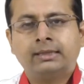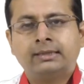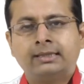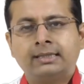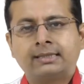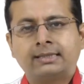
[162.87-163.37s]

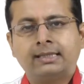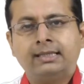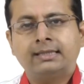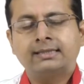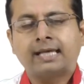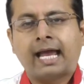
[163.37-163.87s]
This
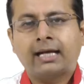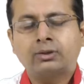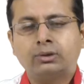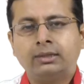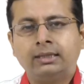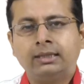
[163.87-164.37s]
is
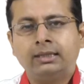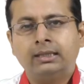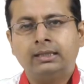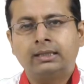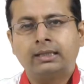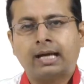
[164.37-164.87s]
actually
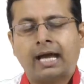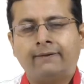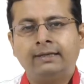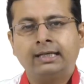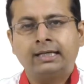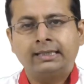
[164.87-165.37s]

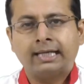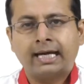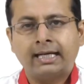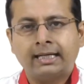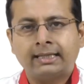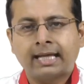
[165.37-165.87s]
having a
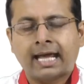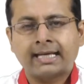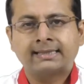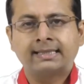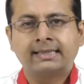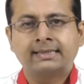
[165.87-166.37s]
direct
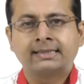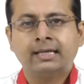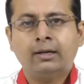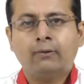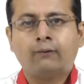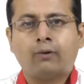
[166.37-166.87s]
access
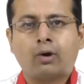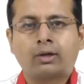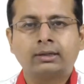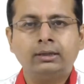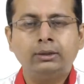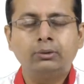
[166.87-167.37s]

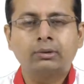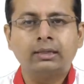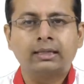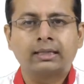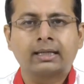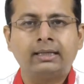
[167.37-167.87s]
for the
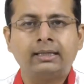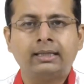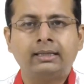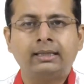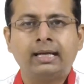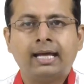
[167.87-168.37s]
nuclear
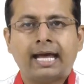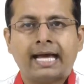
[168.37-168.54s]
content,